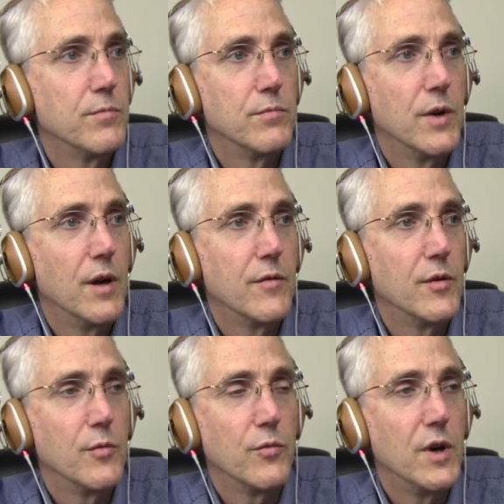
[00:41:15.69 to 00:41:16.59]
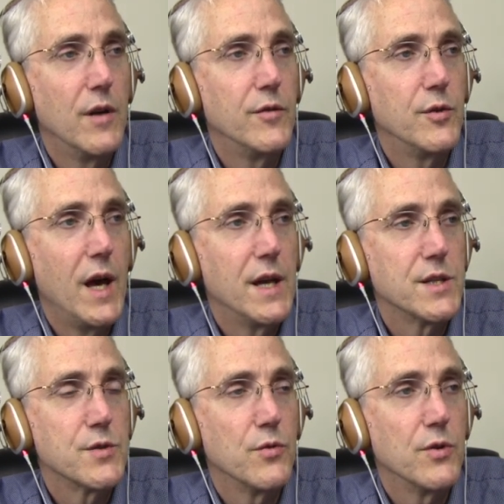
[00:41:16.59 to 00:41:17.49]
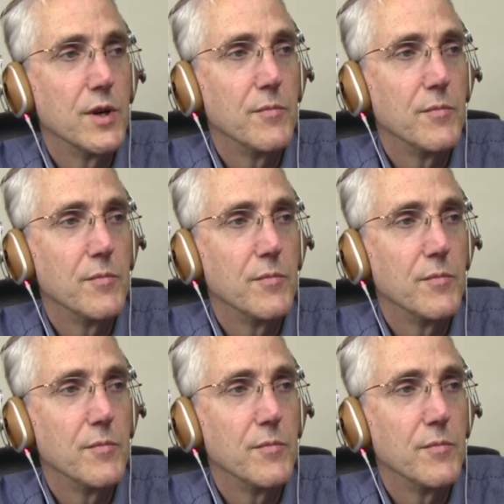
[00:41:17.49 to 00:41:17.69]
wherever you had it stored.